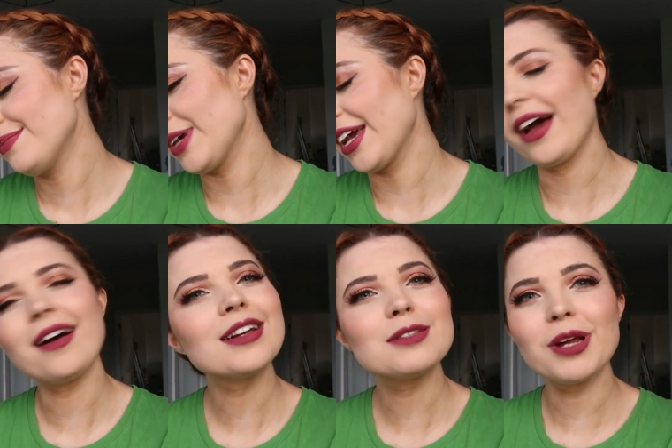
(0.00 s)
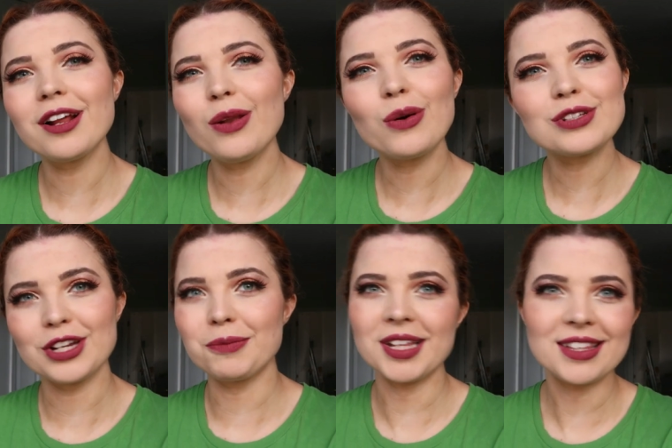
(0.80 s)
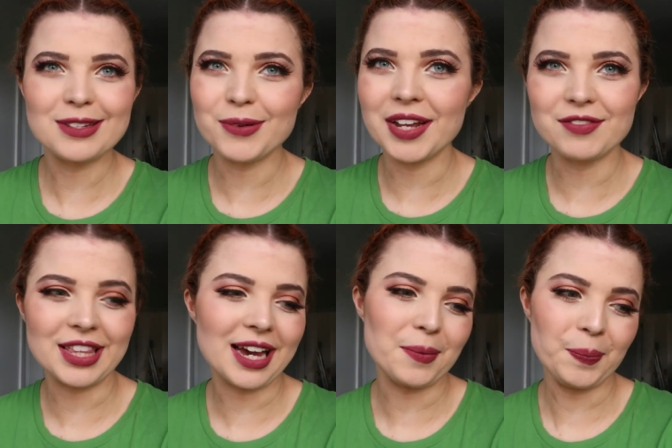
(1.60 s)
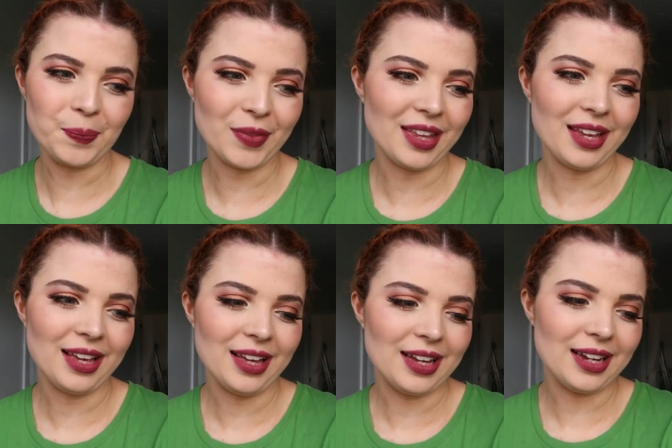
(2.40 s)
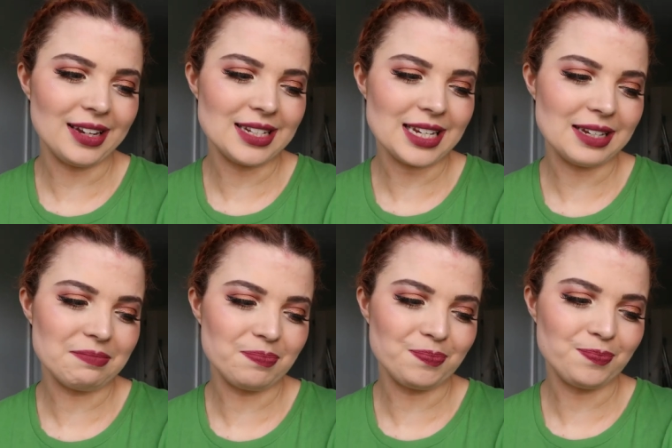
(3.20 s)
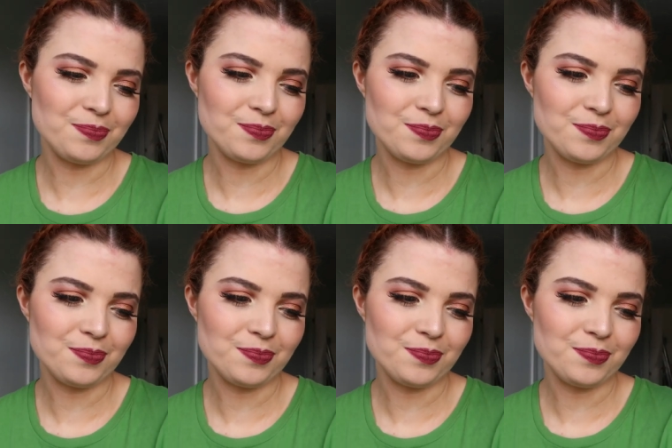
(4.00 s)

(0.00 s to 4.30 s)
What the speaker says: But yeah, it's been a long 2 months waiting for that. And